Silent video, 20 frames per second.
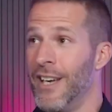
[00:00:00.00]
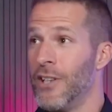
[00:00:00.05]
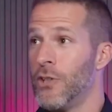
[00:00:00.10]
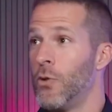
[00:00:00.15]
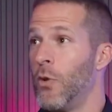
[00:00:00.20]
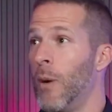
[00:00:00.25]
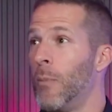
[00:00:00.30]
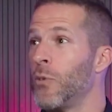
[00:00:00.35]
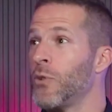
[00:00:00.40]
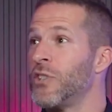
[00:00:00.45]

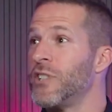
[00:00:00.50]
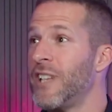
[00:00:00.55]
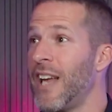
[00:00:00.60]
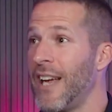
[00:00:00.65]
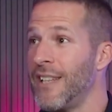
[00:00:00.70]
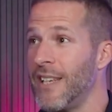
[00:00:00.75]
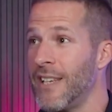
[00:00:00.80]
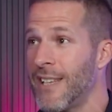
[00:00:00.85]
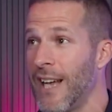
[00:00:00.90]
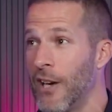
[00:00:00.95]
to almost
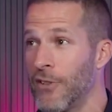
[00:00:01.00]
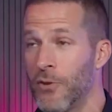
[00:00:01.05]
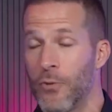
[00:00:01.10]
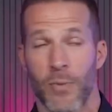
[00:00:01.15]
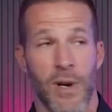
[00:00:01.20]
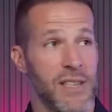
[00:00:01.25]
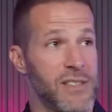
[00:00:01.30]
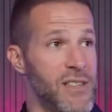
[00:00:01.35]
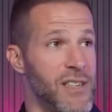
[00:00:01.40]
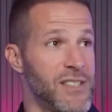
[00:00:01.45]
90,000
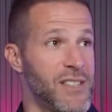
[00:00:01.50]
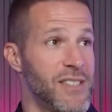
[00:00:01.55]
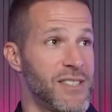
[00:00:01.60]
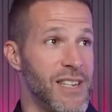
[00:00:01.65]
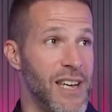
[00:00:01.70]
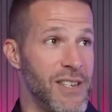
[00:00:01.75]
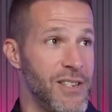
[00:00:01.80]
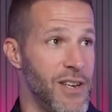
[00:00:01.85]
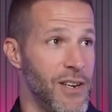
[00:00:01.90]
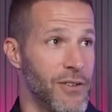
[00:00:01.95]
residents in
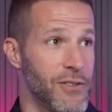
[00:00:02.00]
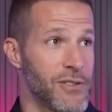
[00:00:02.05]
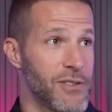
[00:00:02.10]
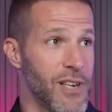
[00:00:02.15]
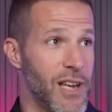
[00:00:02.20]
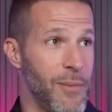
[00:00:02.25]
10 years.